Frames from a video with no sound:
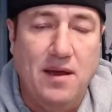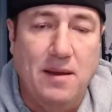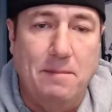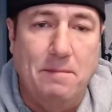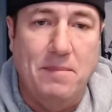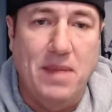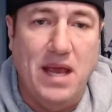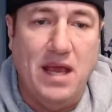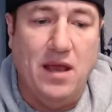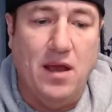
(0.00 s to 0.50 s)

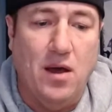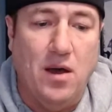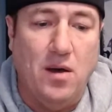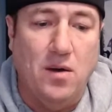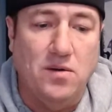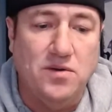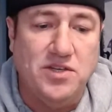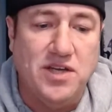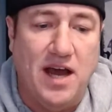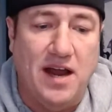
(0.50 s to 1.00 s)

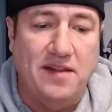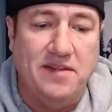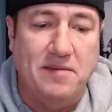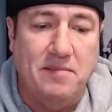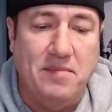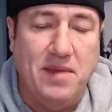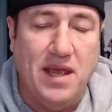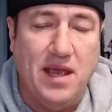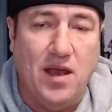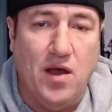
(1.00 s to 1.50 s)
Mingo, Jonathan
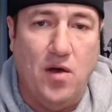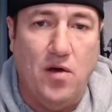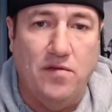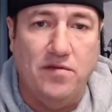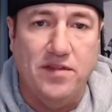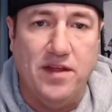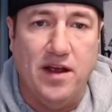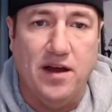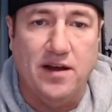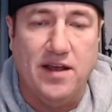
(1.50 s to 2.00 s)
Mingo
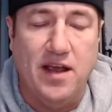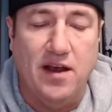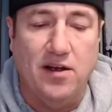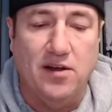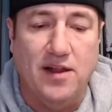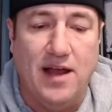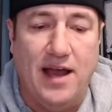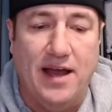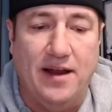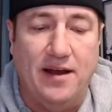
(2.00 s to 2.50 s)
over there,
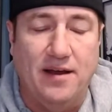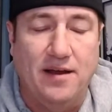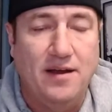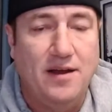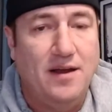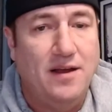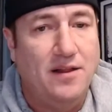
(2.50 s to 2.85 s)
Carolina.